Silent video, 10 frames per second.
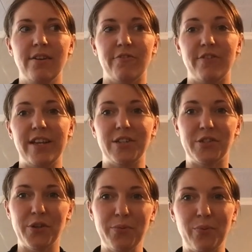vegan
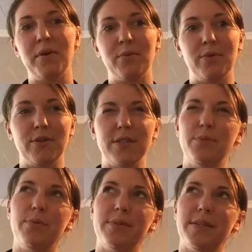soup. It was,
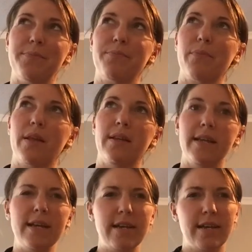what was it?
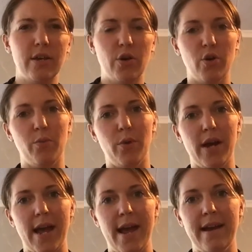Leek, kumara
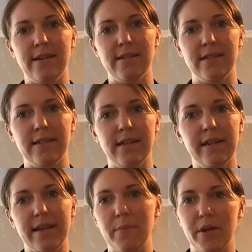and
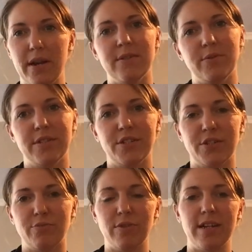lemon. It was
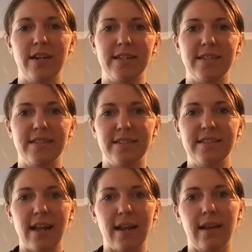just really nice and
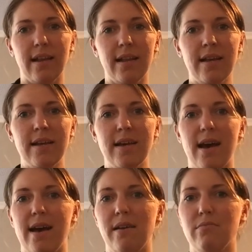subtle,
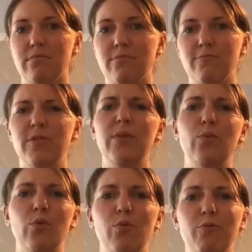really
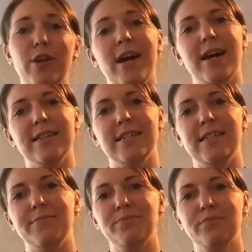warm, really hearty.